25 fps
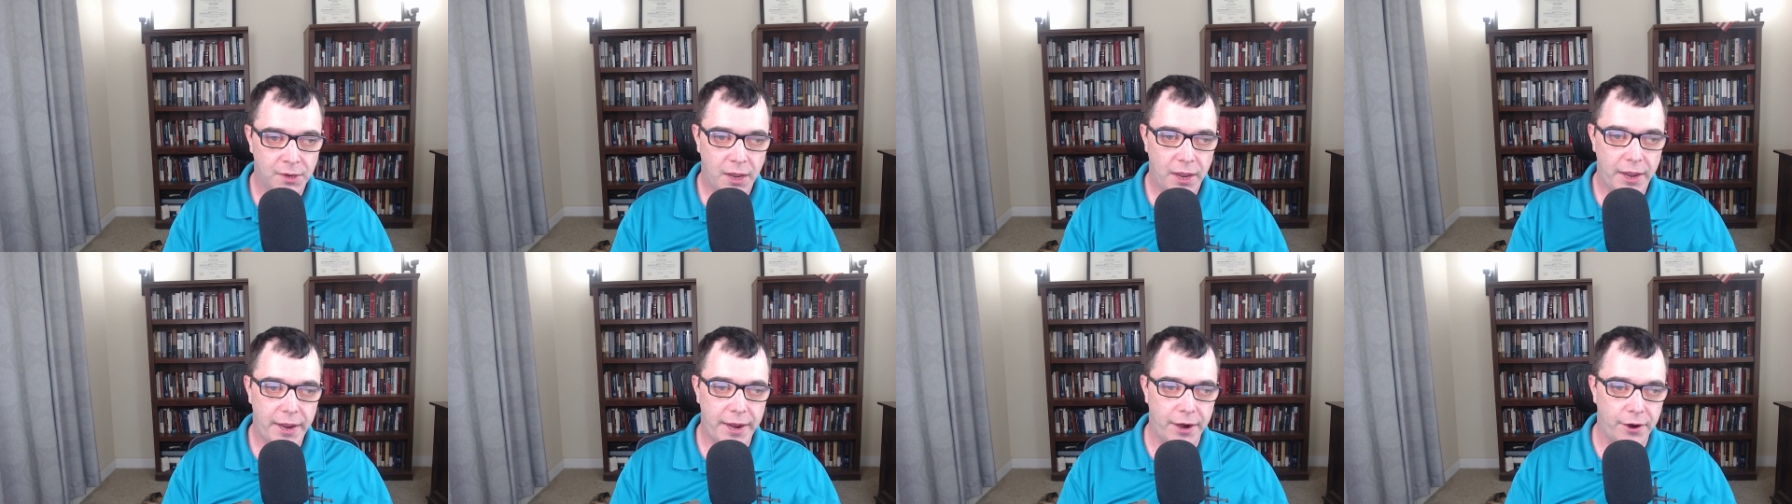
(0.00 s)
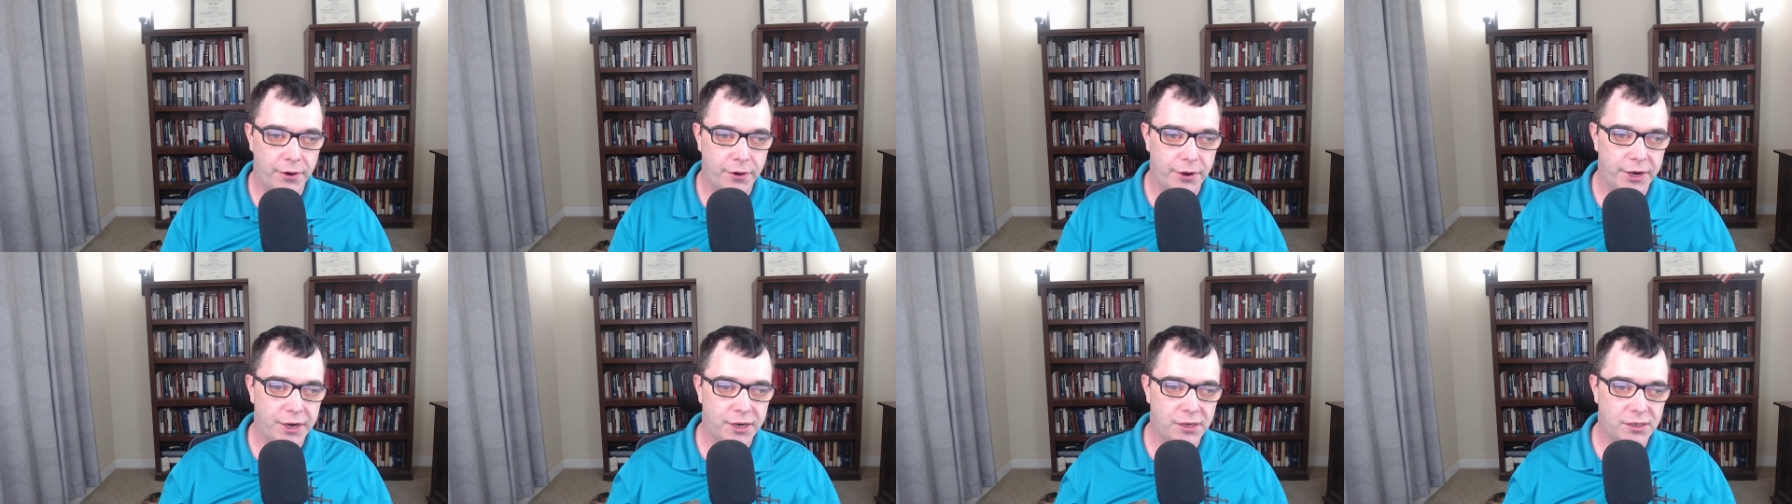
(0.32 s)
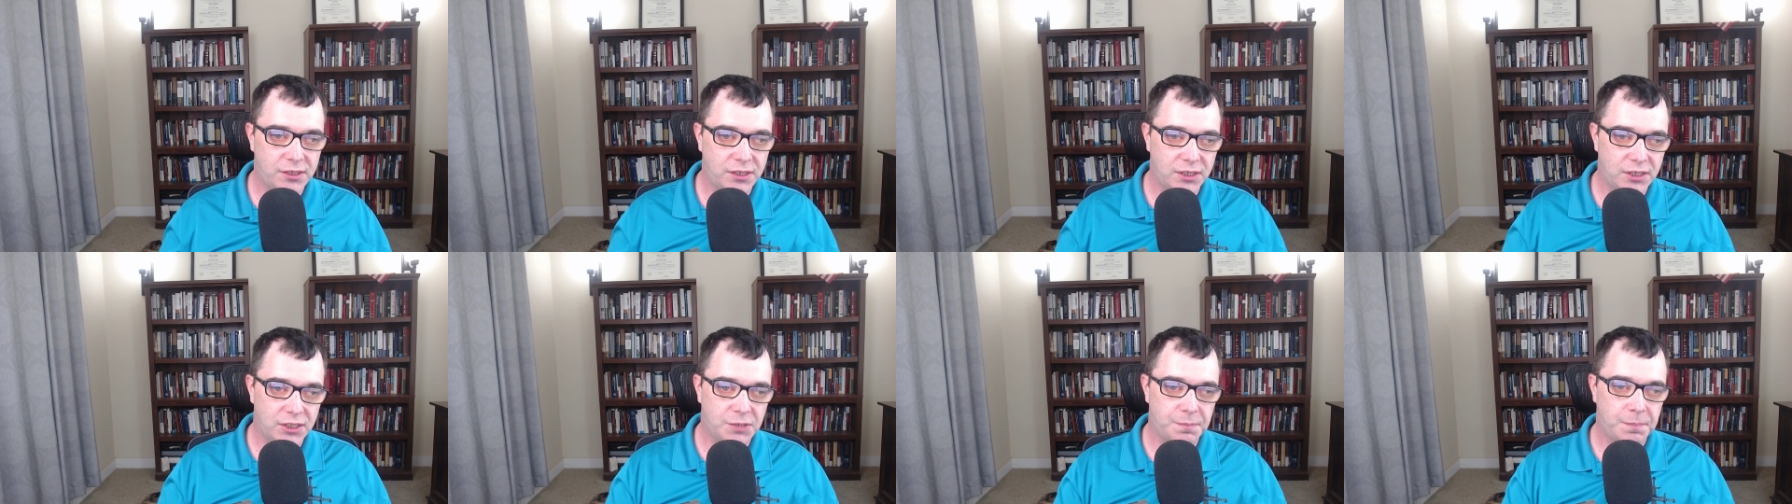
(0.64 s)

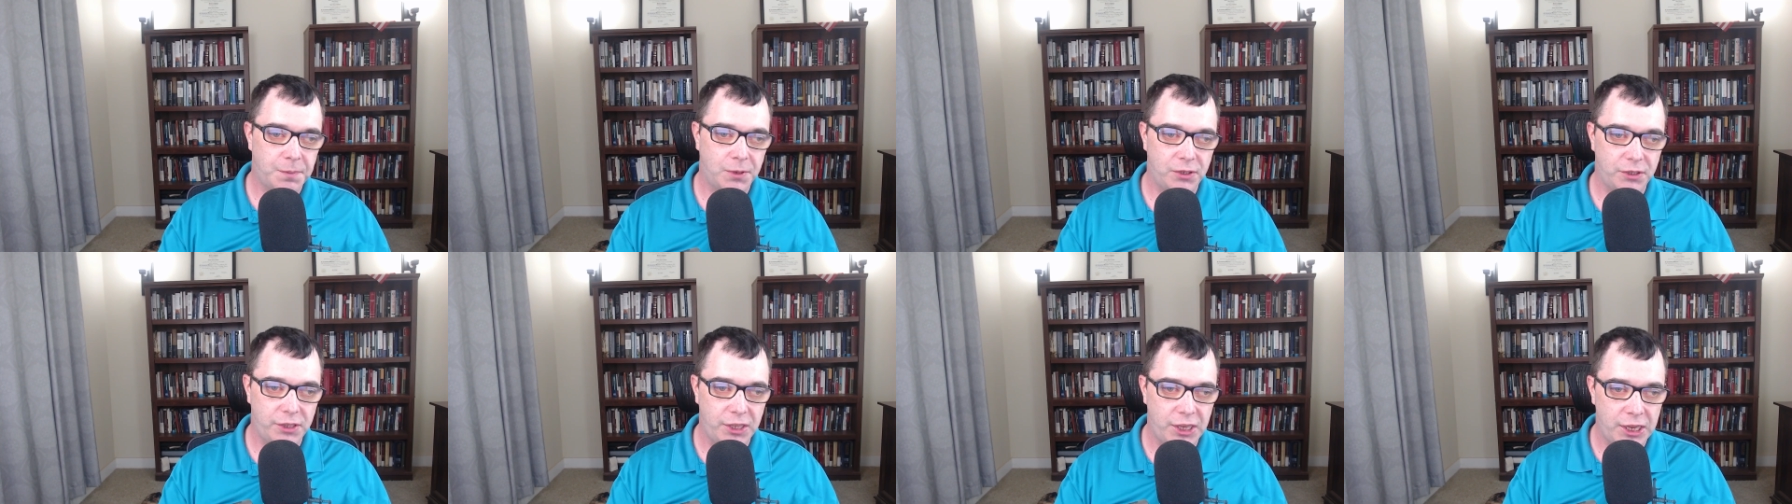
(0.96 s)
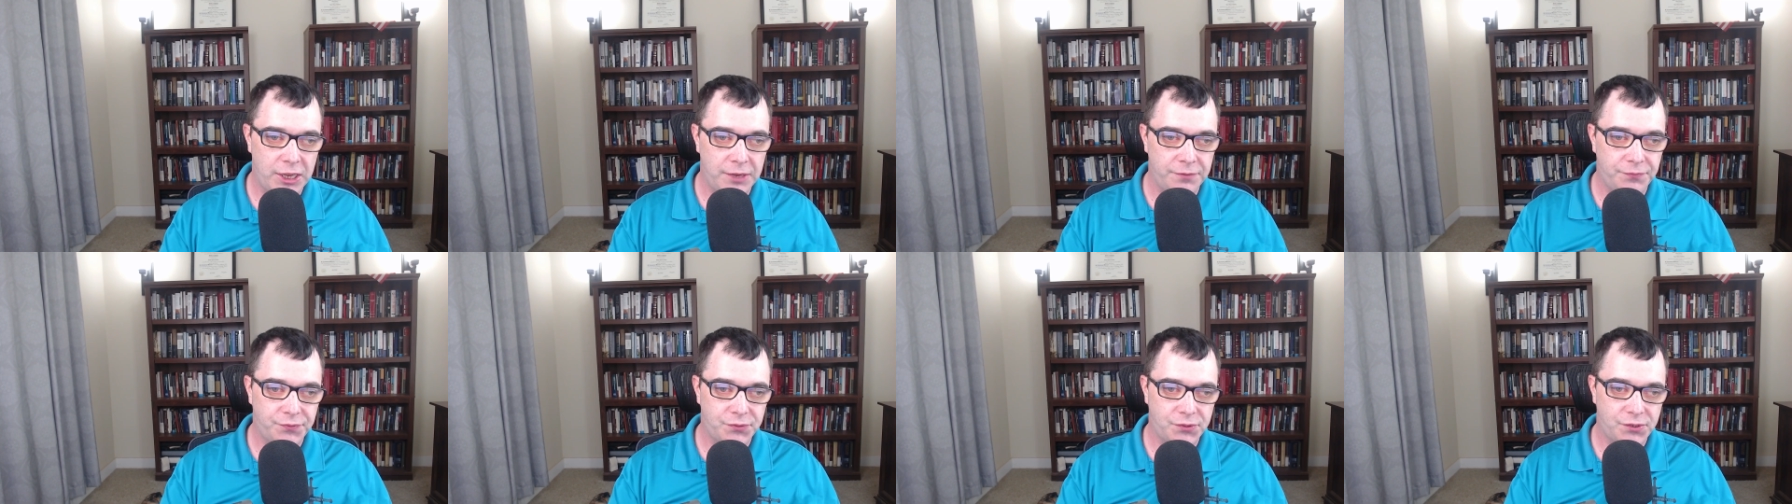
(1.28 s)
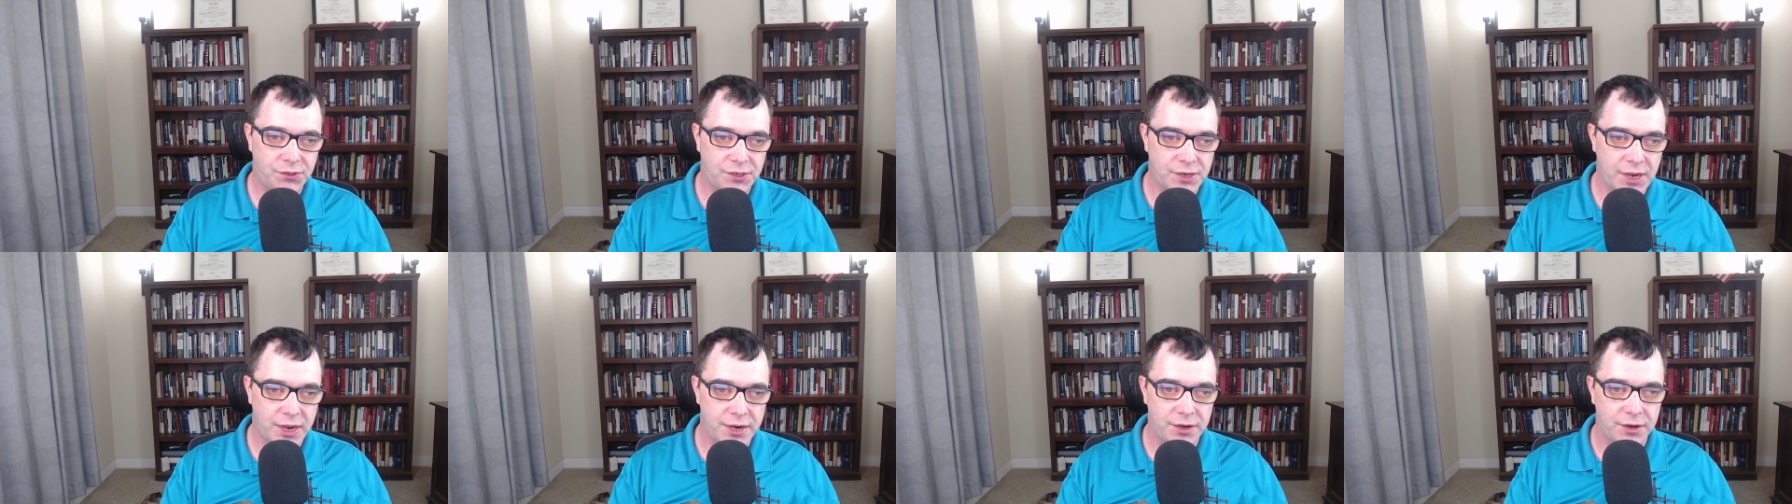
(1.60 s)
Arius's belief
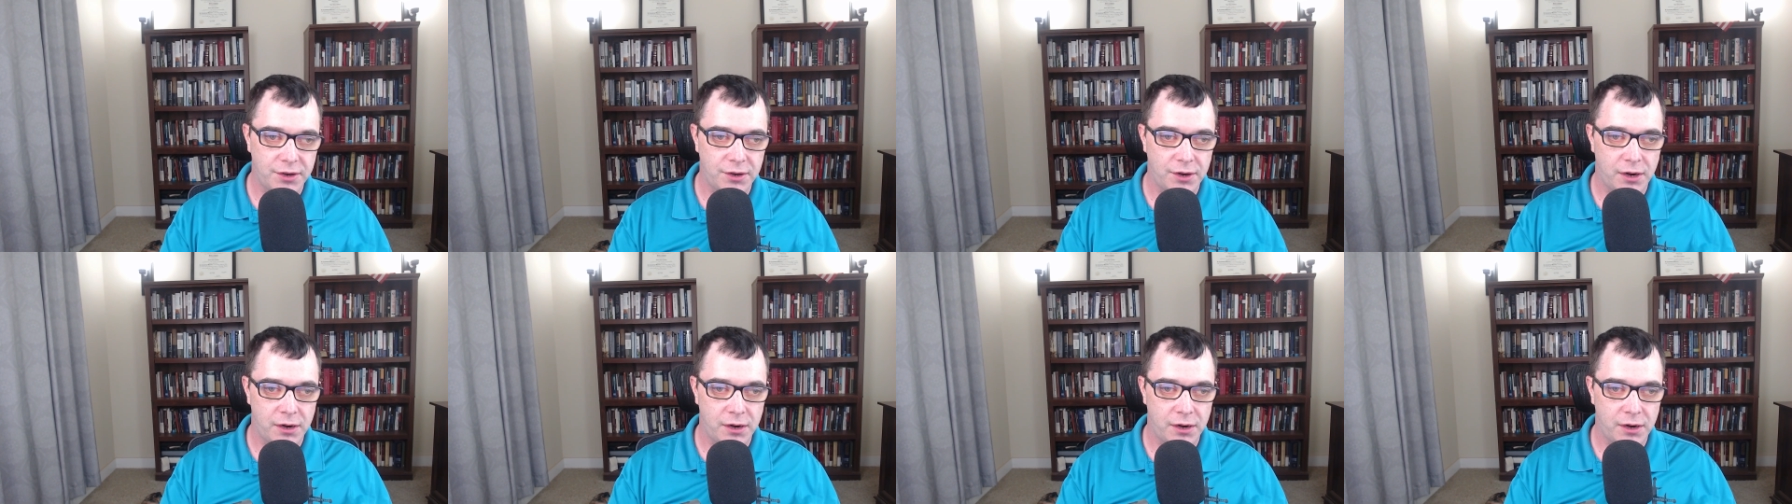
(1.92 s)
centered